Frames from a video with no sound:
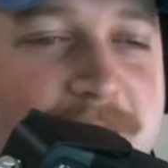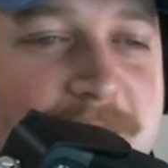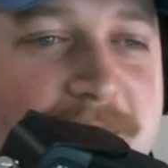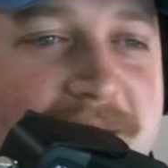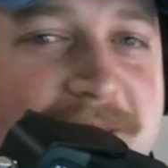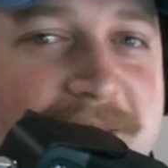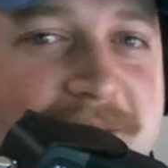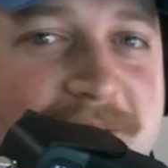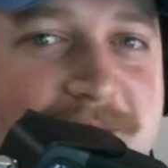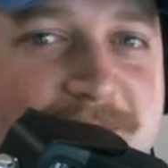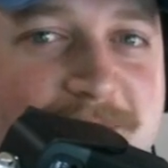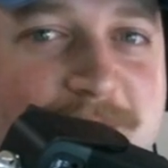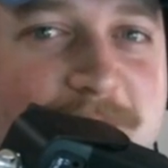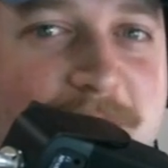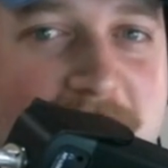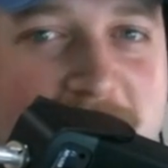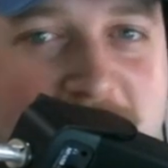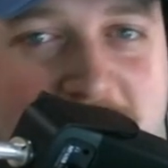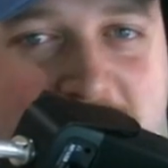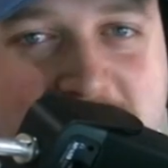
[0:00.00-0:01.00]
me and
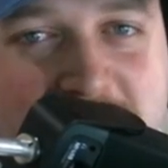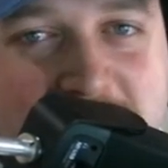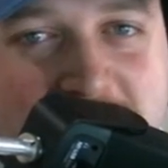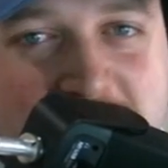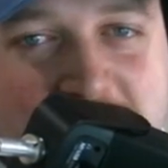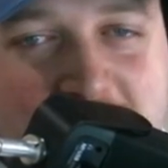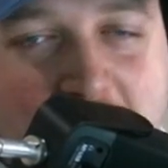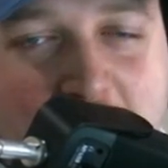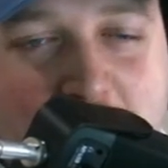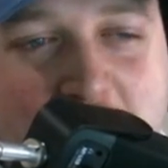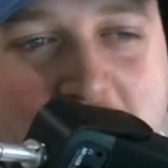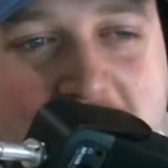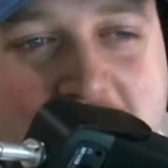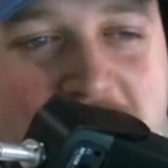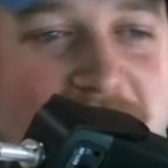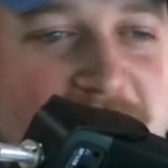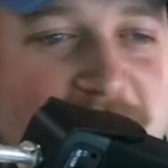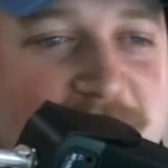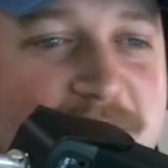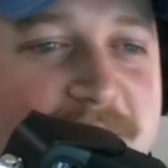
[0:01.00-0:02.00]
Ben, and I'm
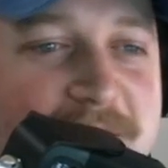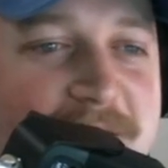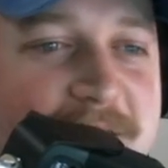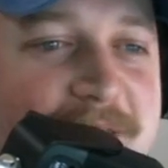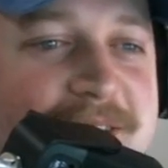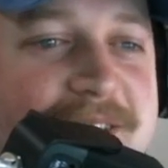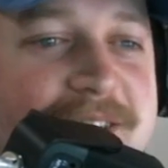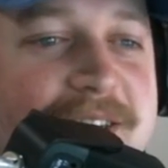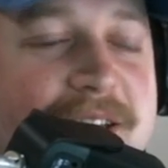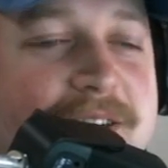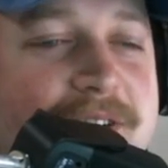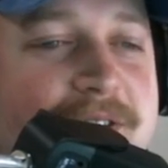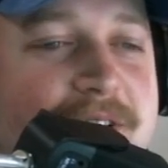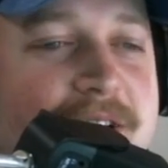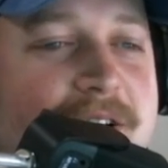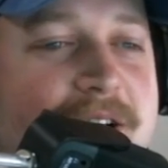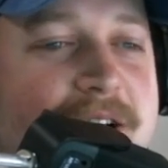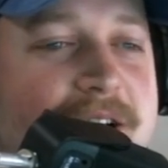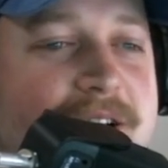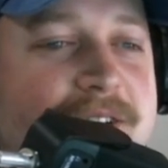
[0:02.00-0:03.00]
Ben, he's Ficker.
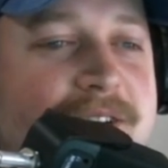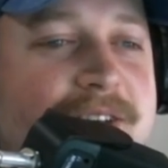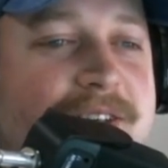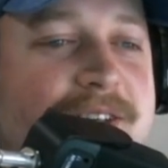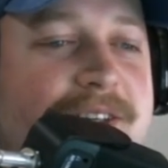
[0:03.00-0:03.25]
They're